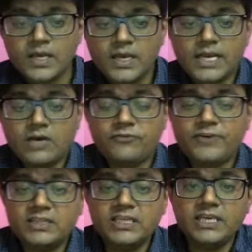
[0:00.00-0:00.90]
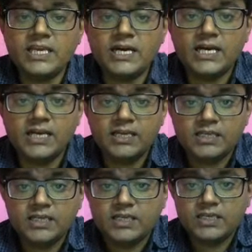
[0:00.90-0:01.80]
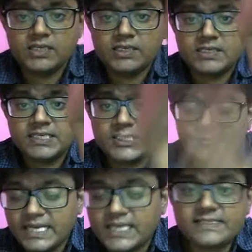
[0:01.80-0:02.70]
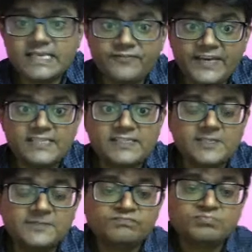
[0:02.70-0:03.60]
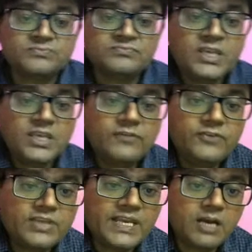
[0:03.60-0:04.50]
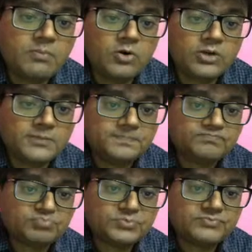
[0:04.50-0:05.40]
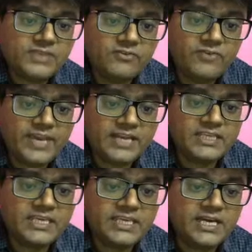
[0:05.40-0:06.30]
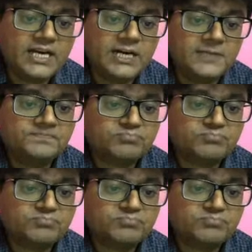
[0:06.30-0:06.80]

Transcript: Now for the spherical surface, if you think about where the